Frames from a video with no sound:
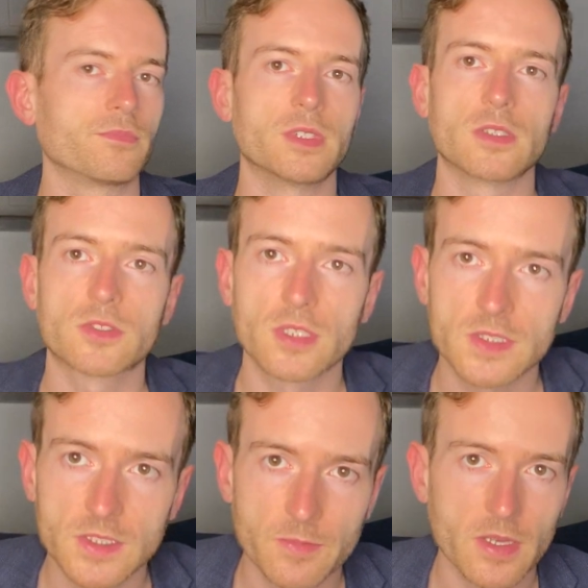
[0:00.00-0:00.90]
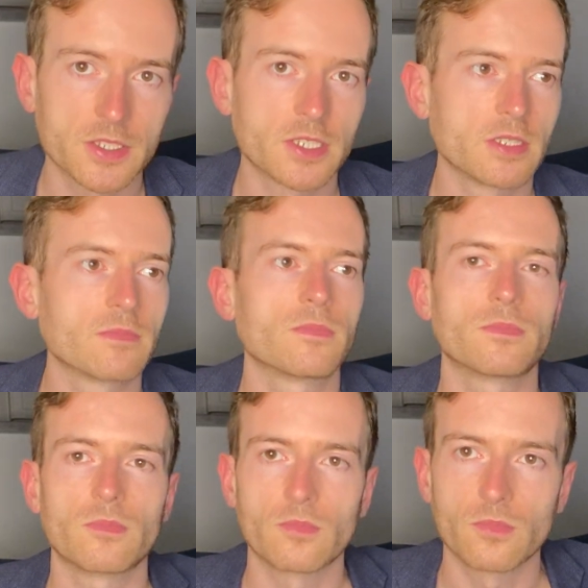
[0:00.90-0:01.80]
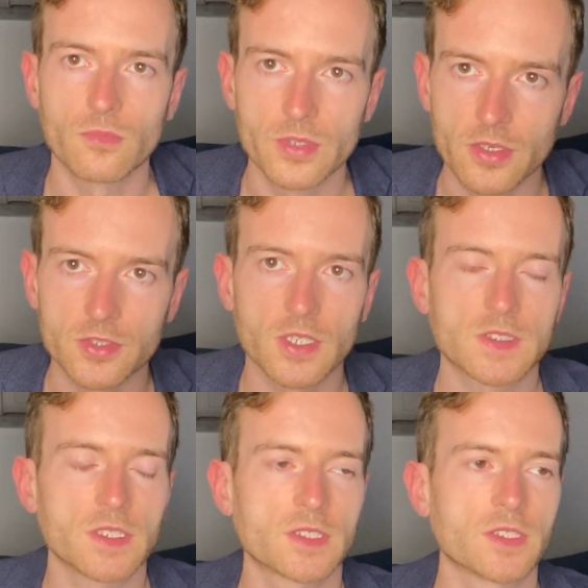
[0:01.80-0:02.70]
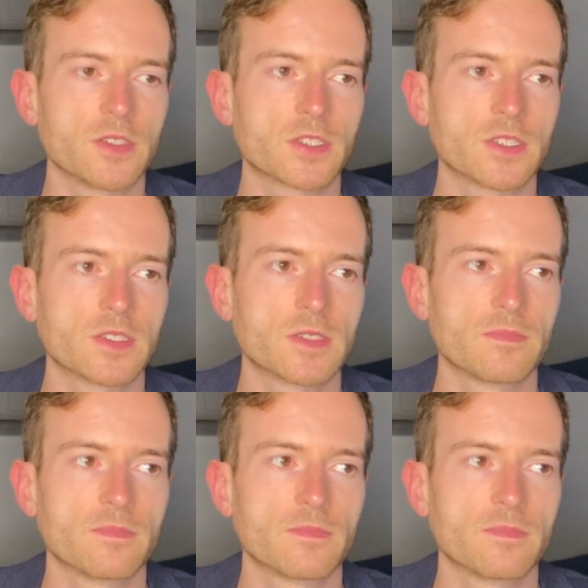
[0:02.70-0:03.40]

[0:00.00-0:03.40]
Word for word: We don't trust the supply chain. We don't trust the institutions.